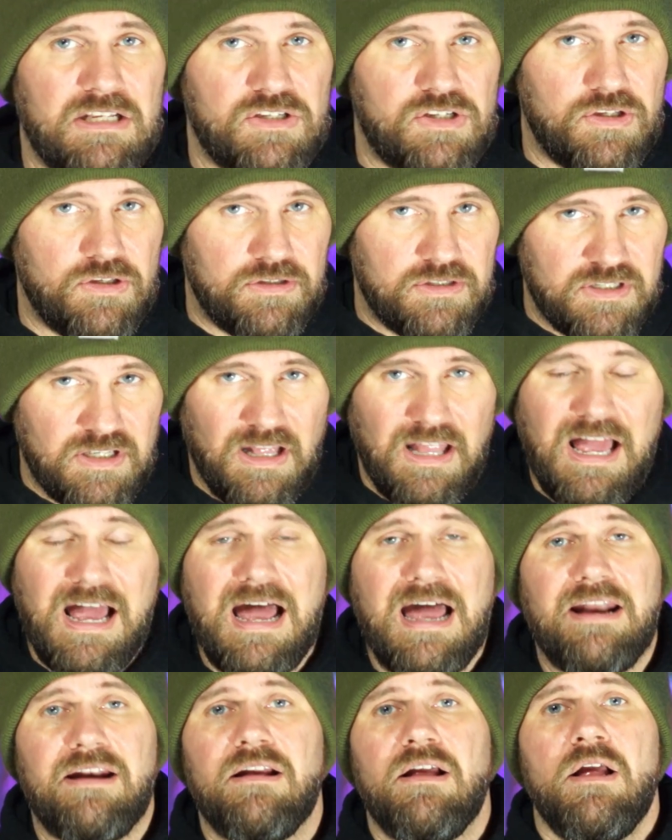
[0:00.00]

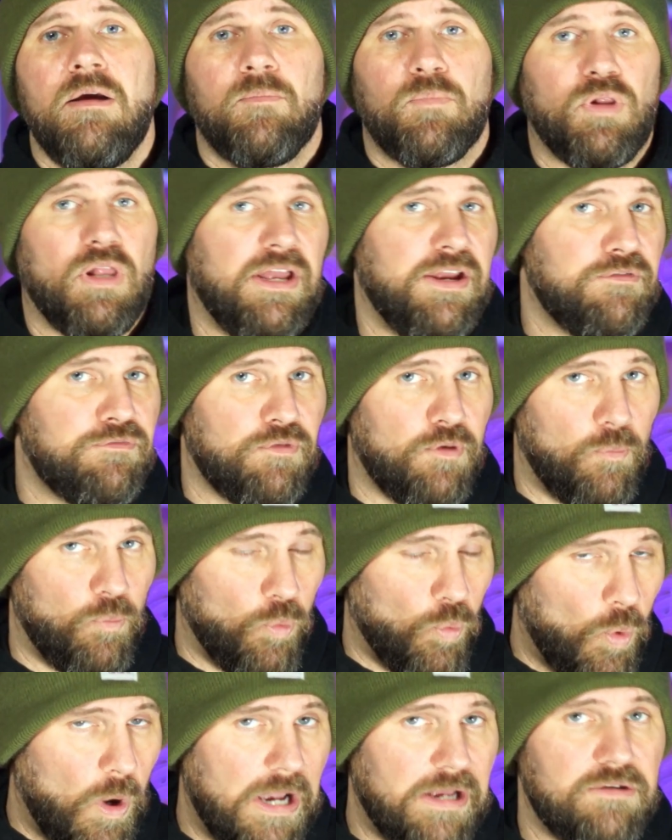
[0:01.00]
slot play from
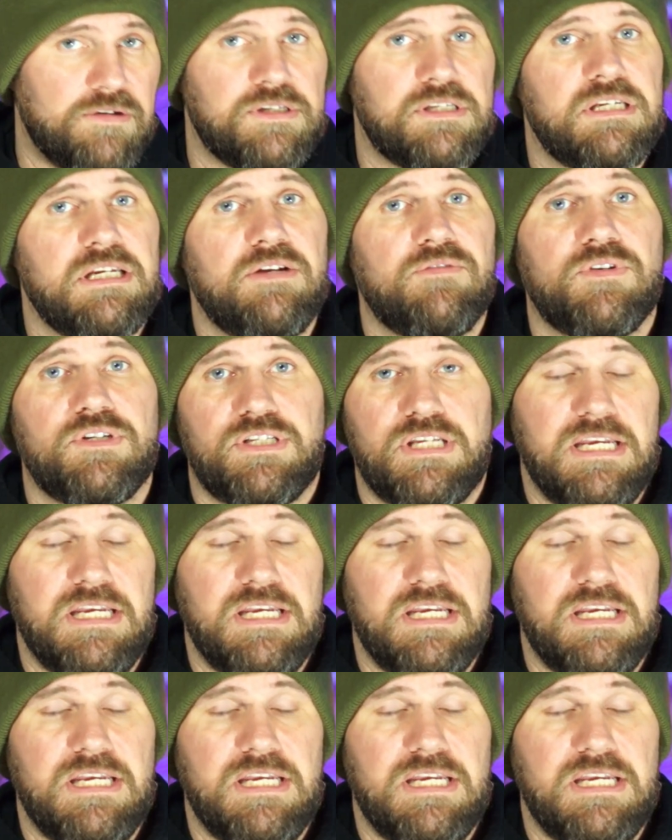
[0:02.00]
wide receivers,